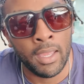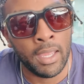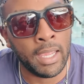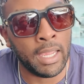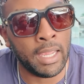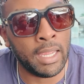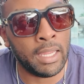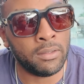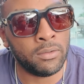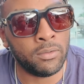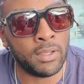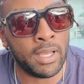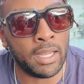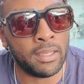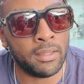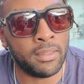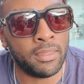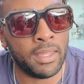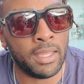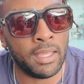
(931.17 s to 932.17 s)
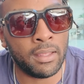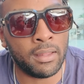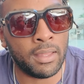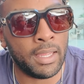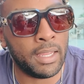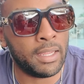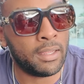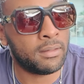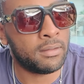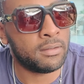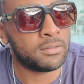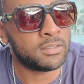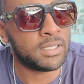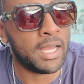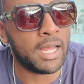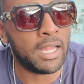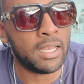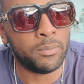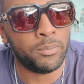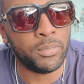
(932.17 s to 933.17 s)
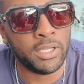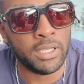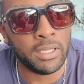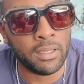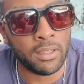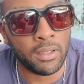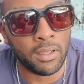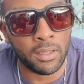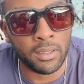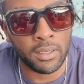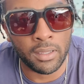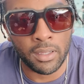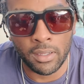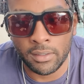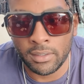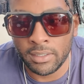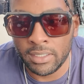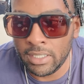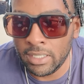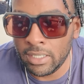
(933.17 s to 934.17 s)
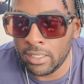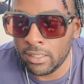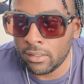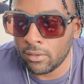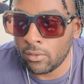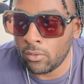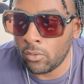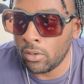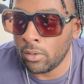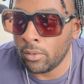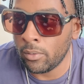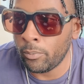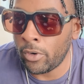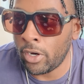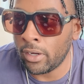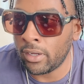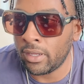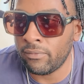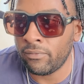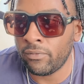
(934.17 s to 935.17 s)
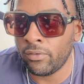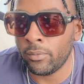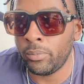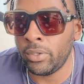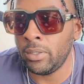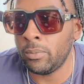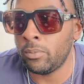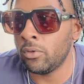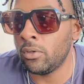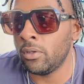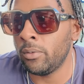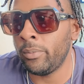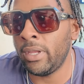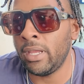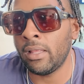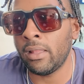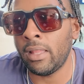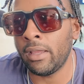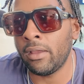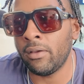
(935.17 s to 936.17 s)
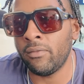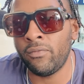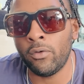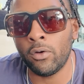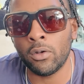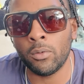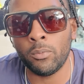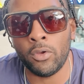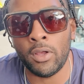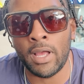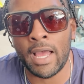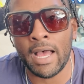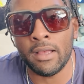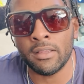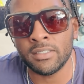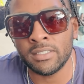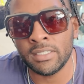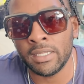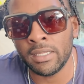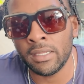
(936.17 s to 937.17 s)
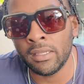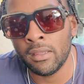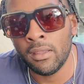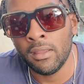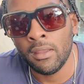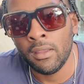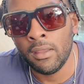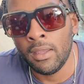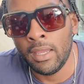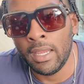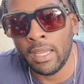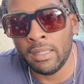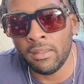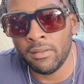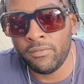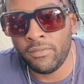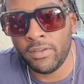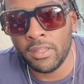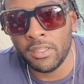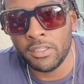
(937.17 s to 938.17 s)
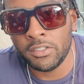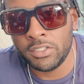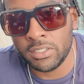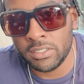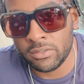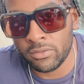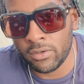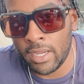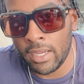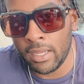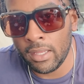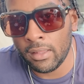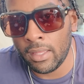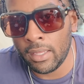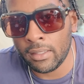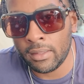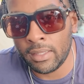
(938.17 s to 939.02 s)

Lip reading: and you got to think, there's got to be a need or a market for people to make, affordable housing in the villages, right?